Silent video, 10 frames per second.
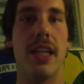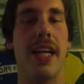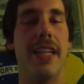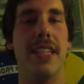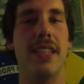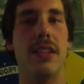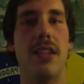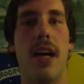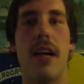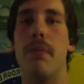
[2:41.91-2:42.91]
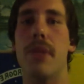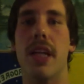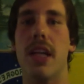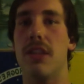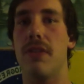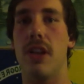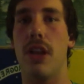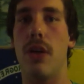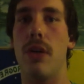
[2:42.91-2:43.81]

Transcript: And this is not because of a low